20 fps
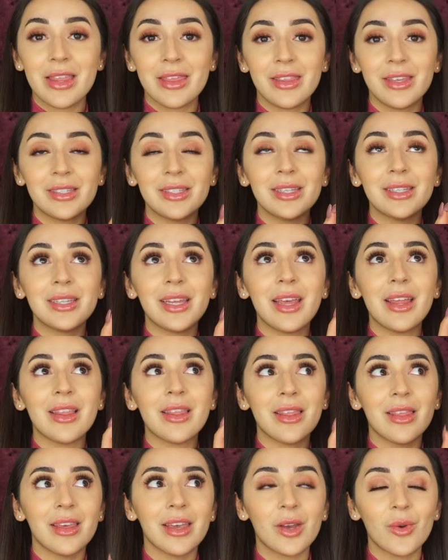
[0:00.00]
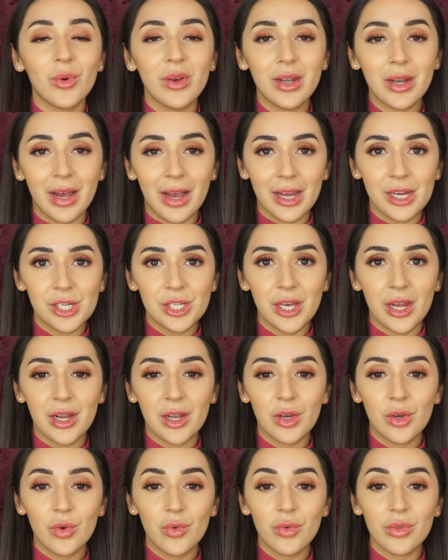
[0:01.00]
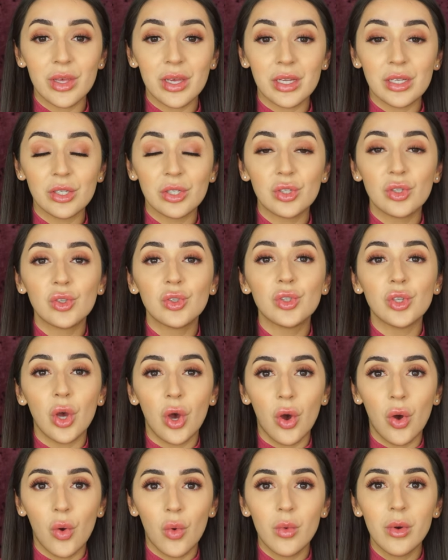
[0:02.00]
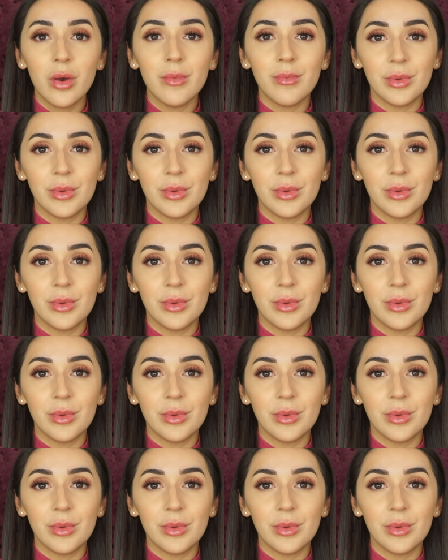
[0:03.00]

This is a liquid eyeshadow that is so